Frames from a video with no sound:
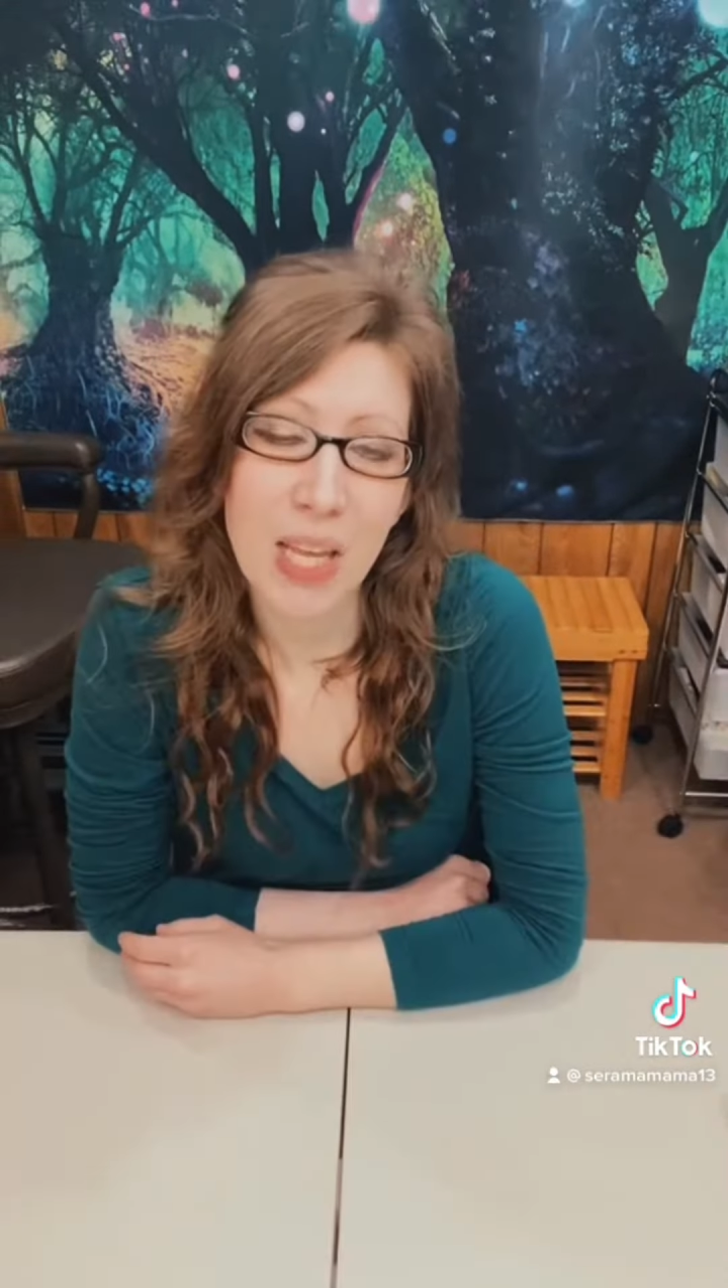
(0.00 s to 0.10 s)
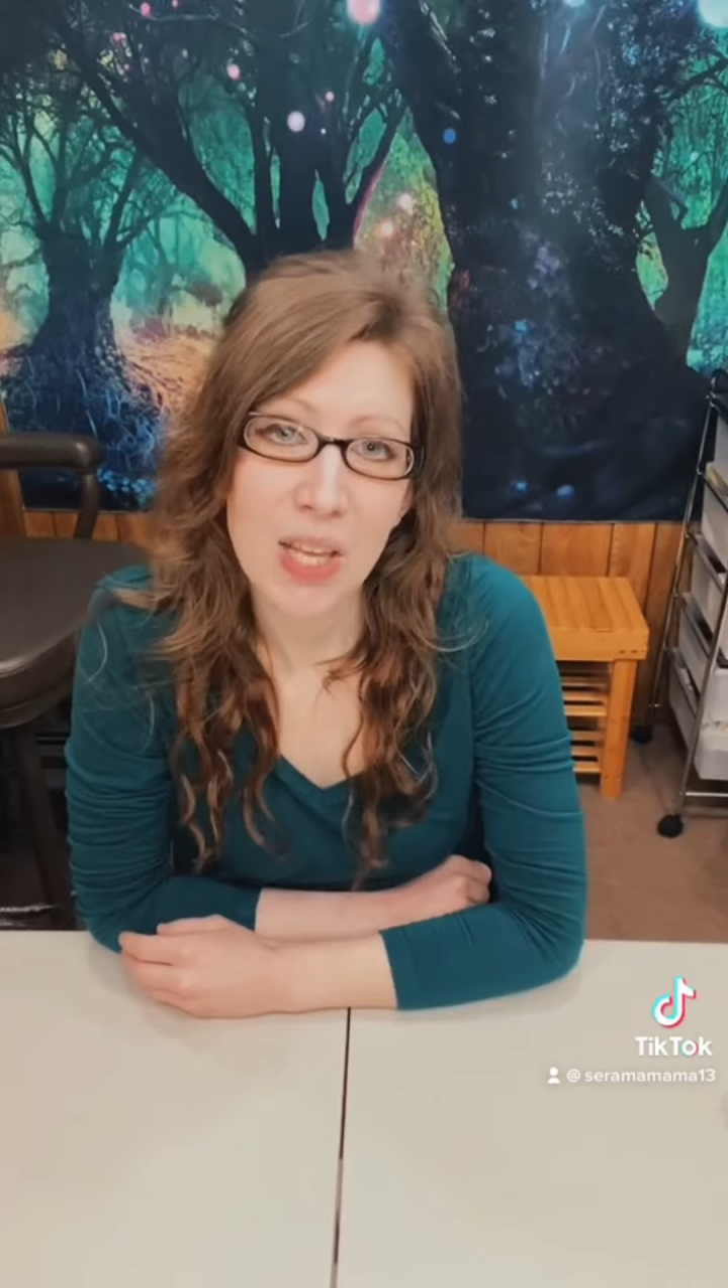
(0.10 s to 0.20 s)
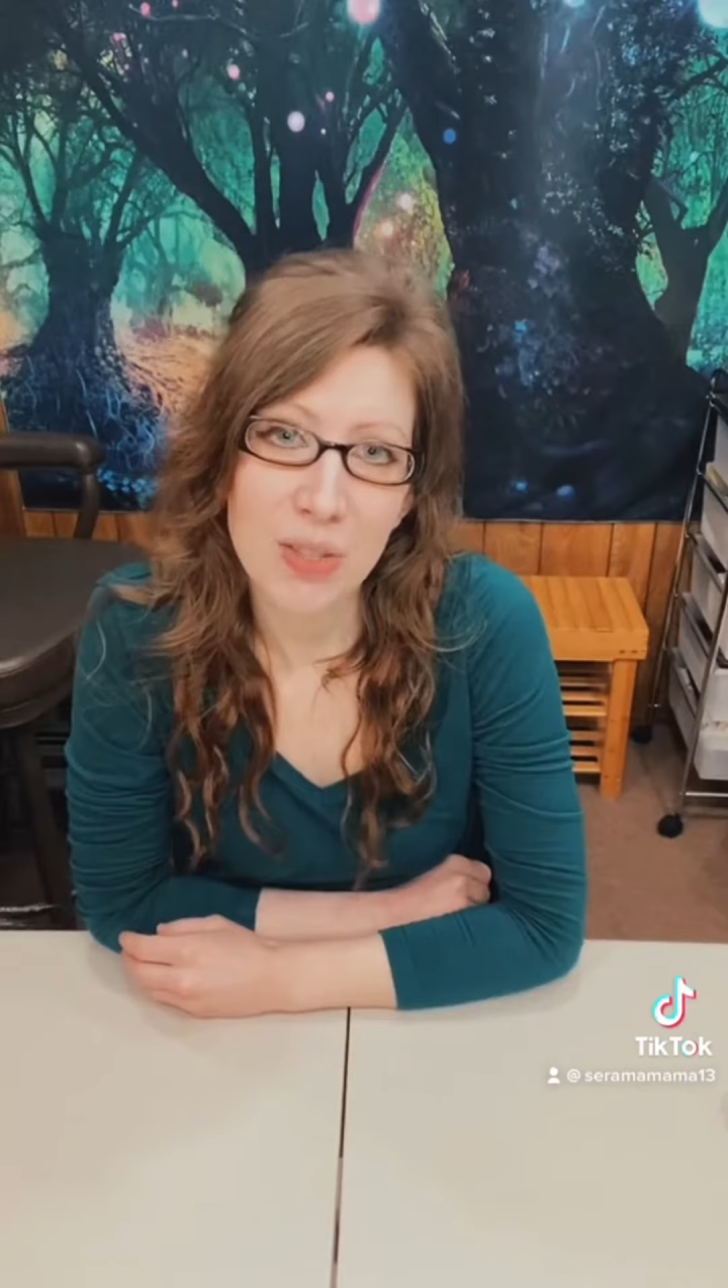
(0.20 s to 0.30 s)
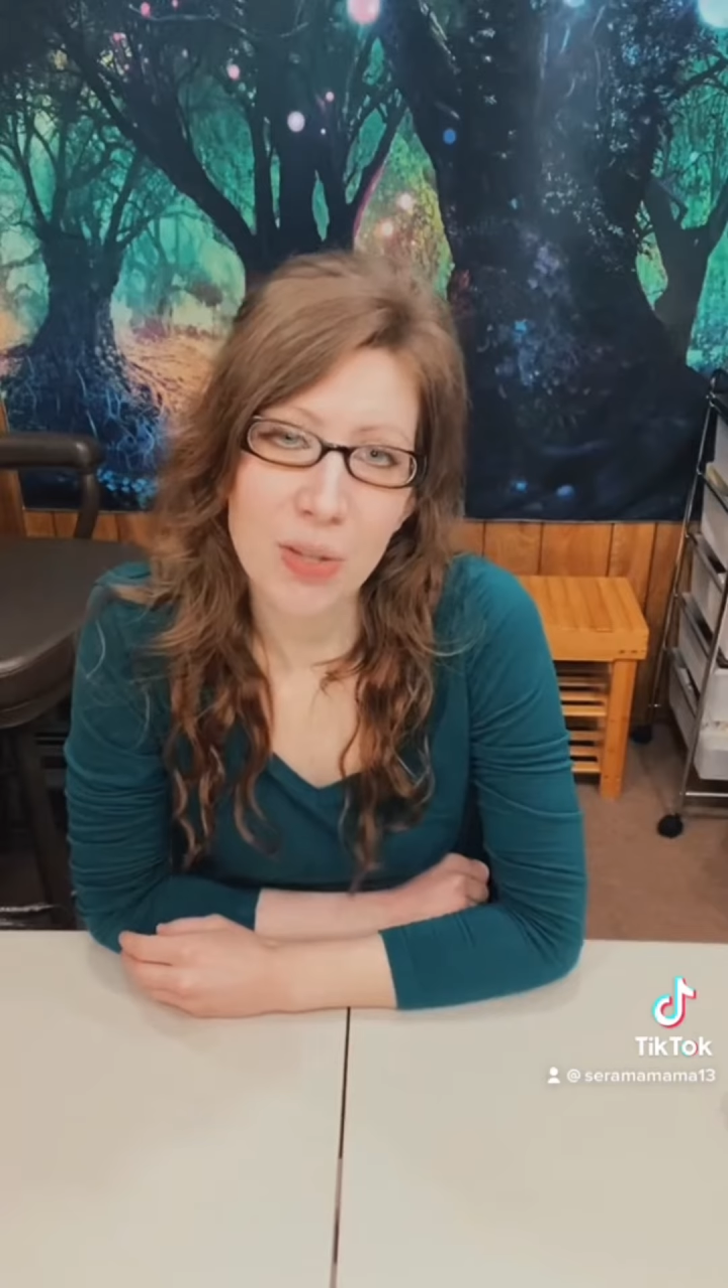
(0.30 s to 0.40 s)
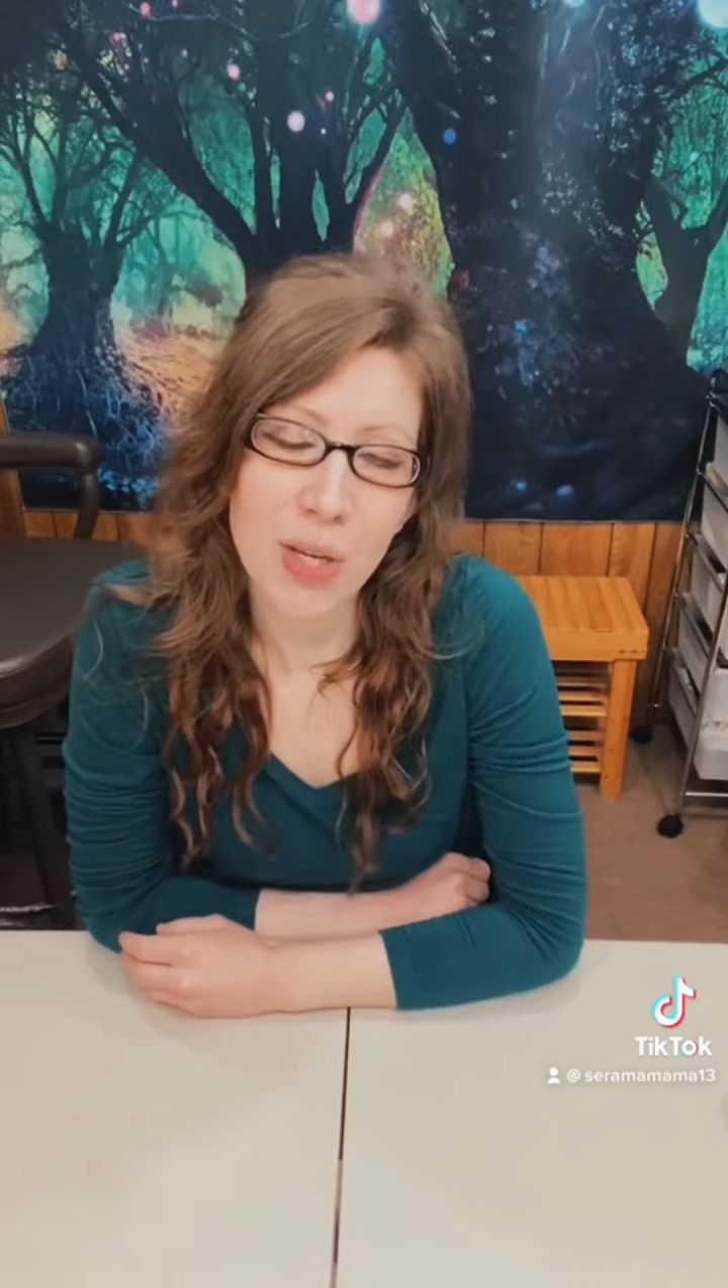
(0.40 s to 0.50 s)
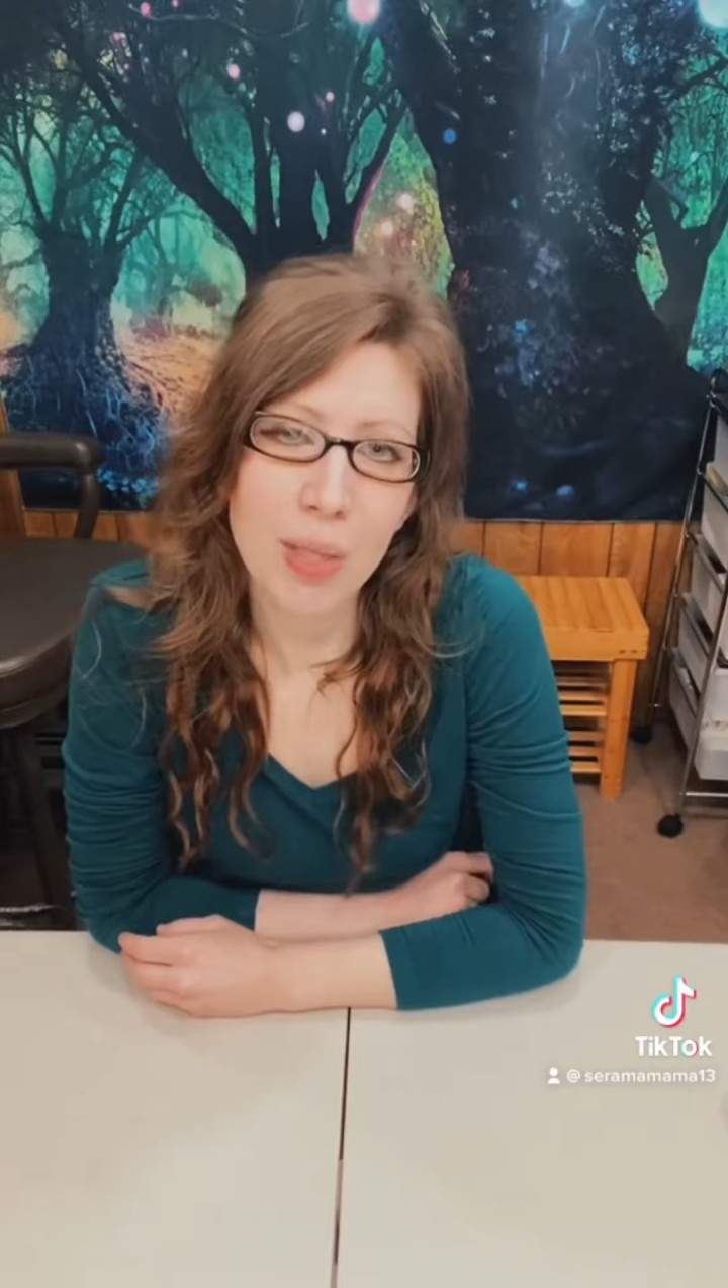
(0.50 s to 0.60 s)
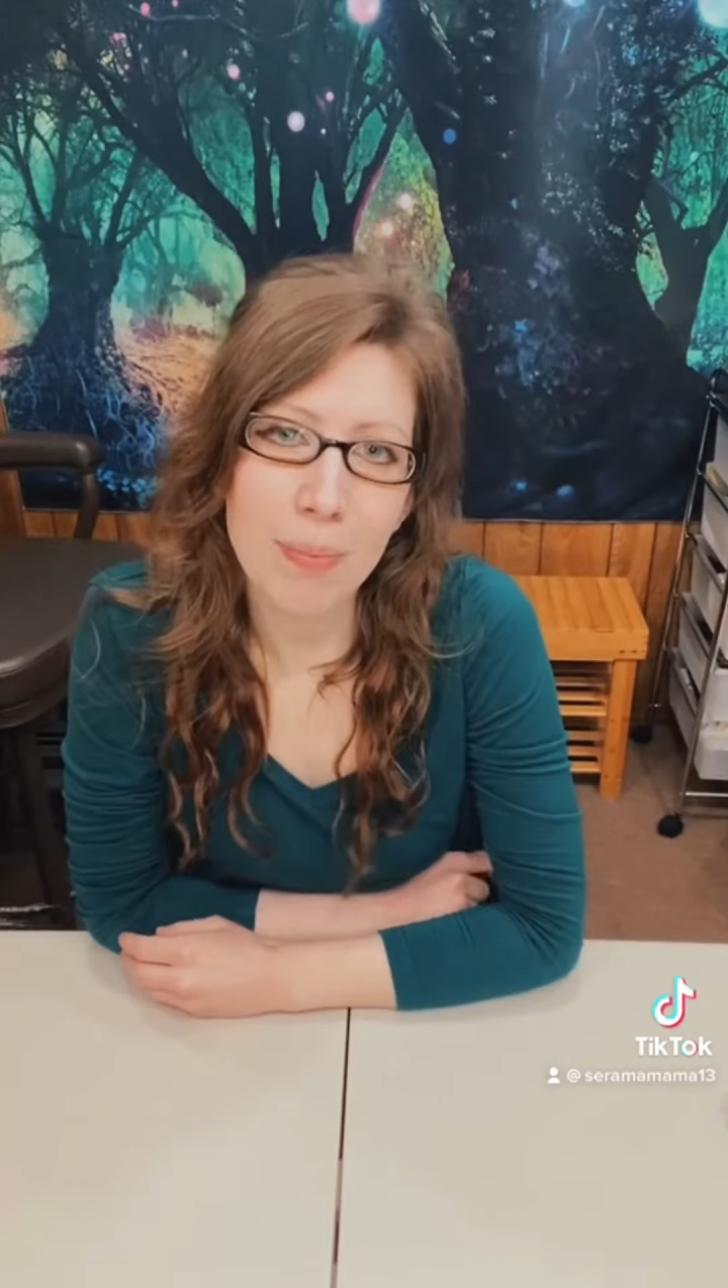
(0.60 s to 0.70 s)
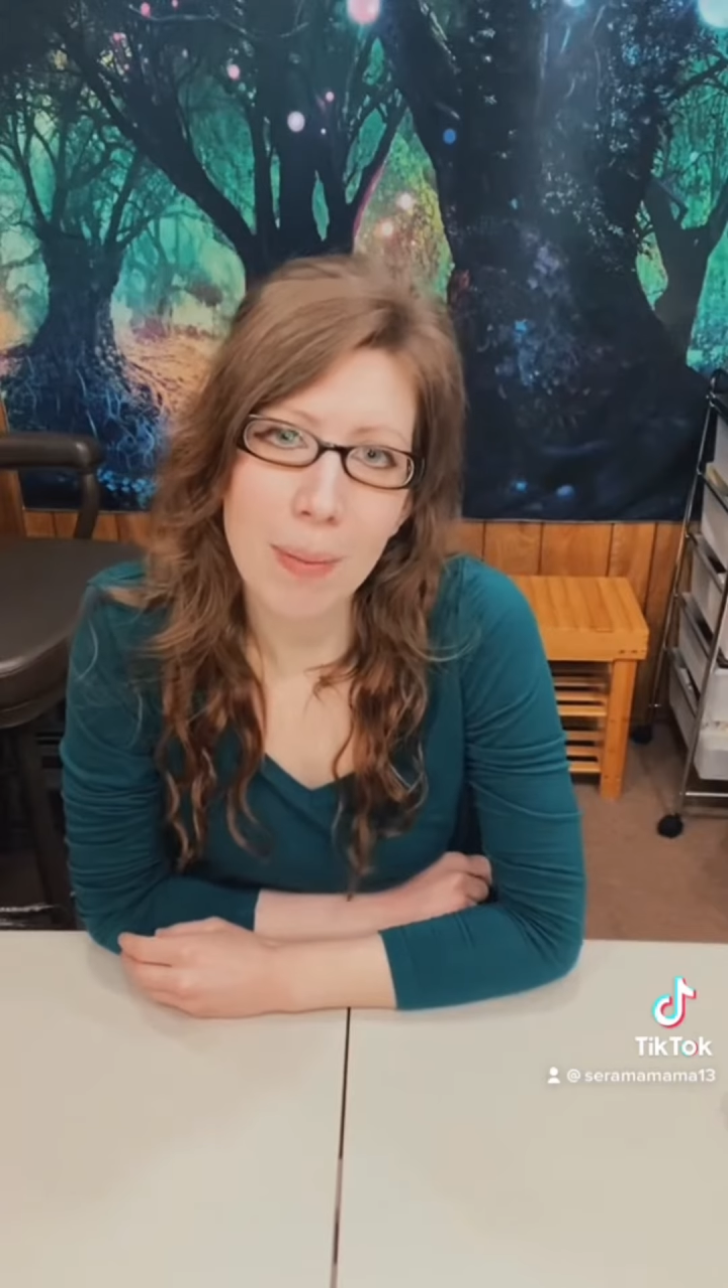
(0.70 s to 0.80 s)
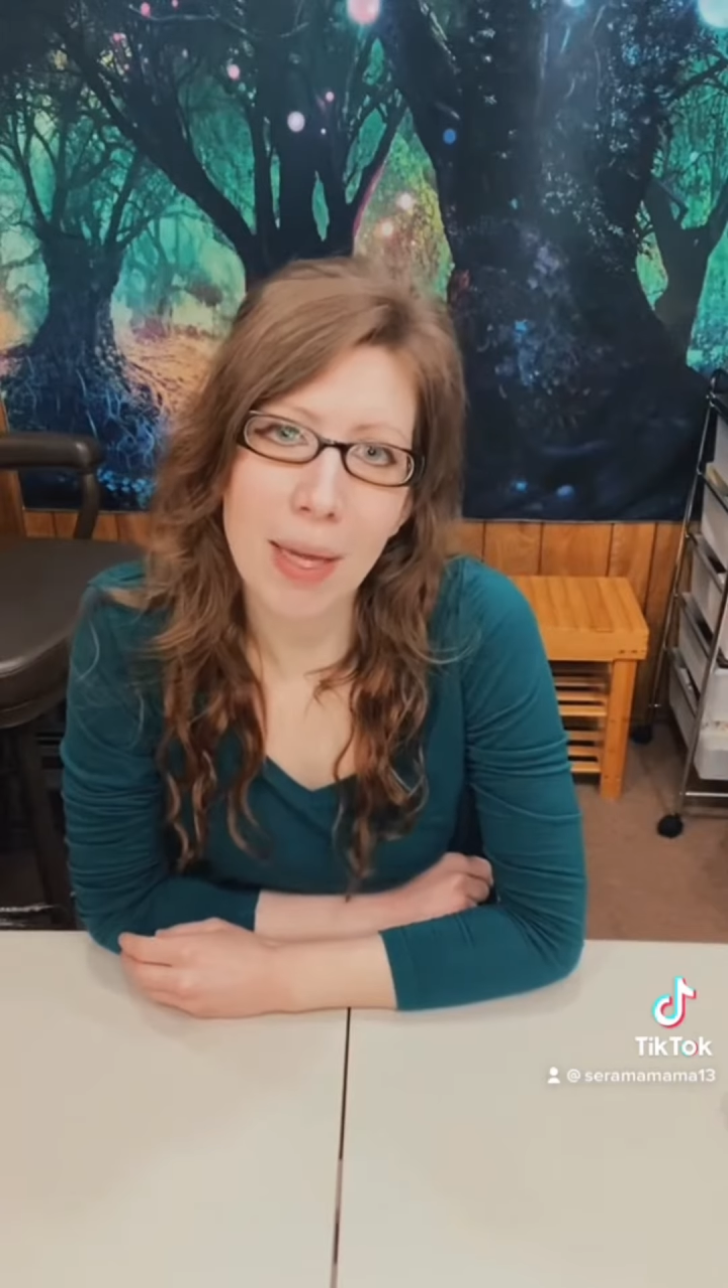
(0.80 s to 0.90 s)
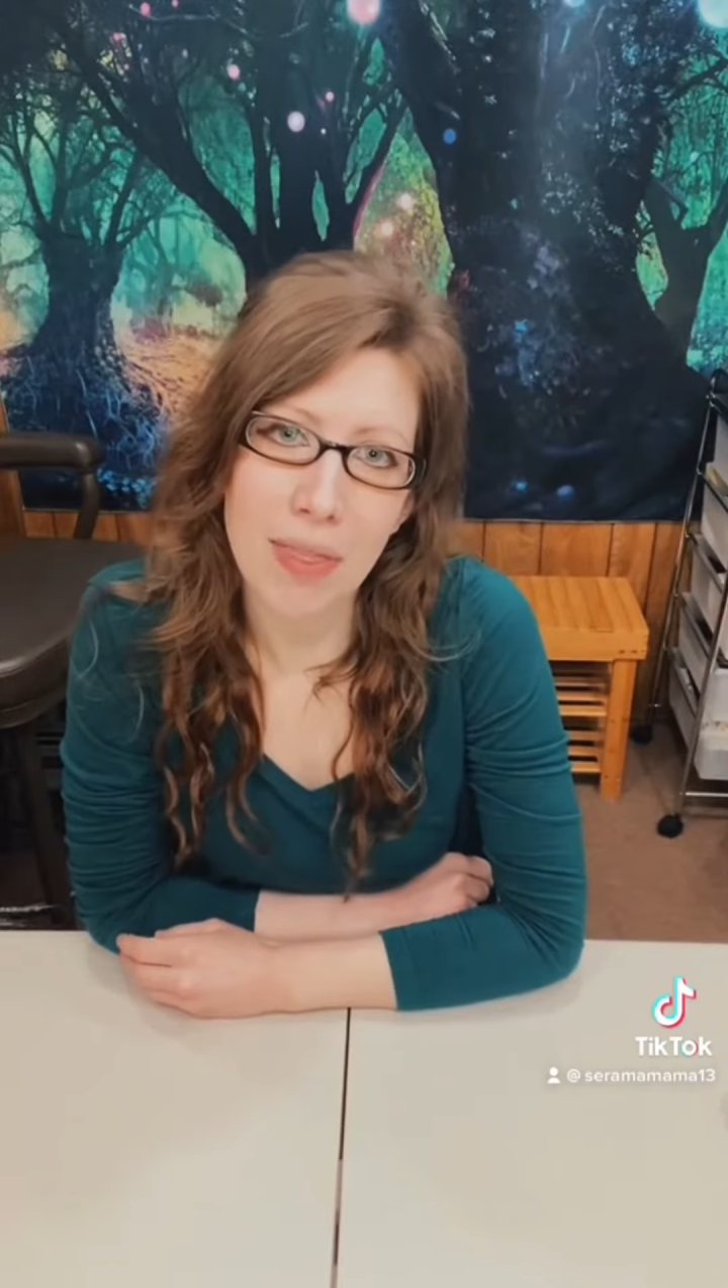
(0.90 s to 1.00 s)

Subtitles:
So you could mimic